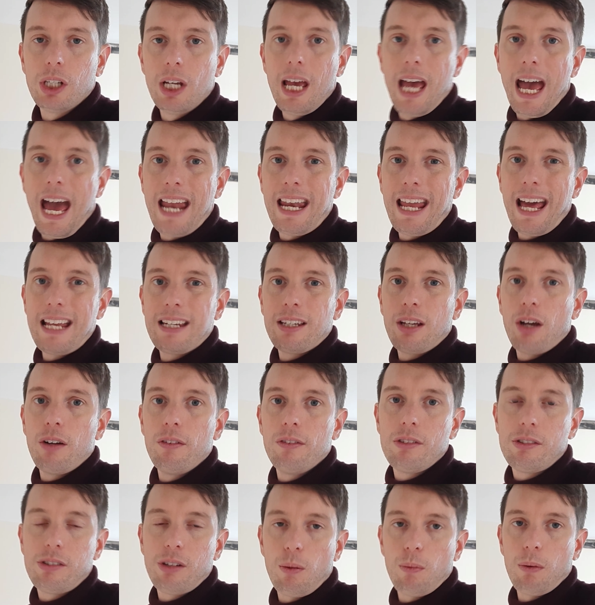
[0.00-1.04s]
and hand it over to
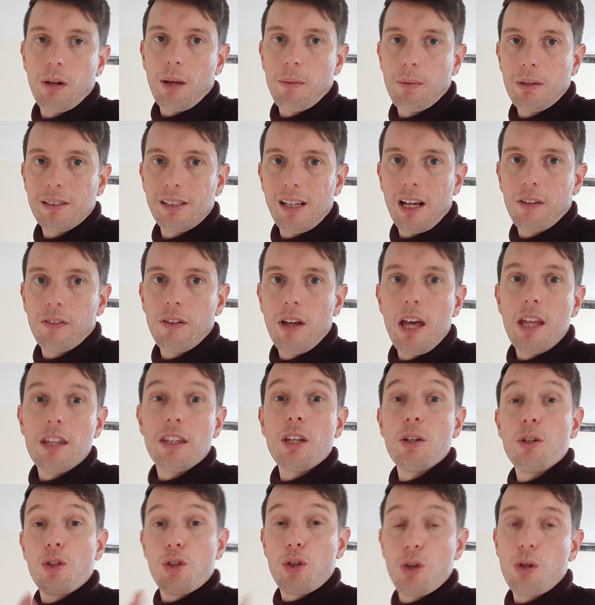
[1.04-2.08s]
someone like myself,
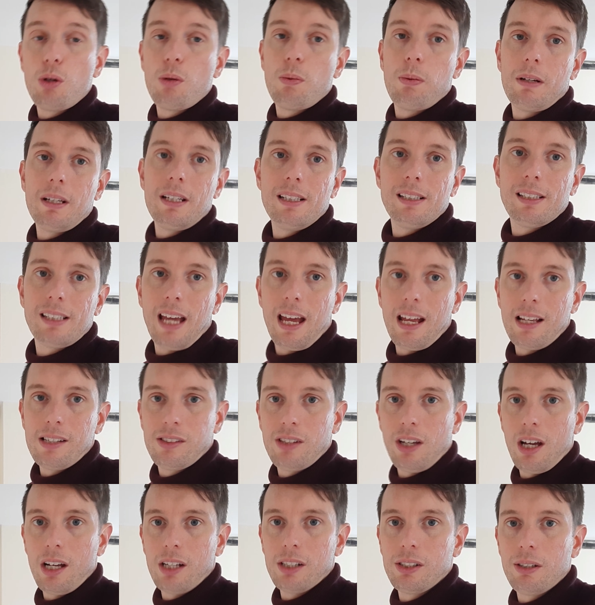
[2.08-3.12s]
then do please get in
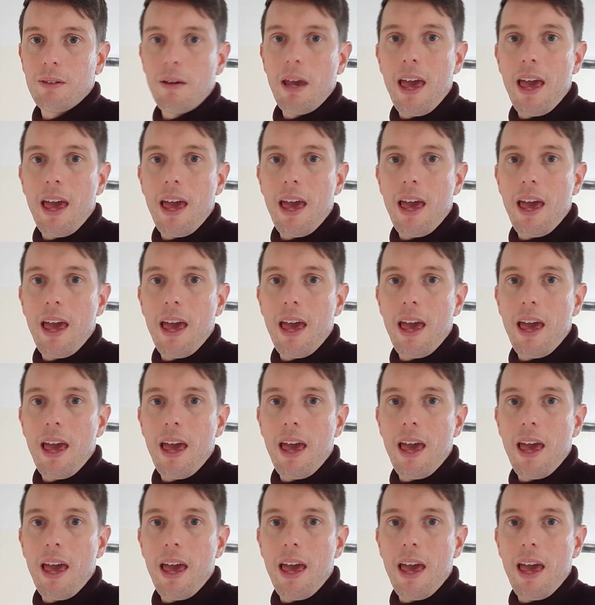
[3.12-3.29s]
touch.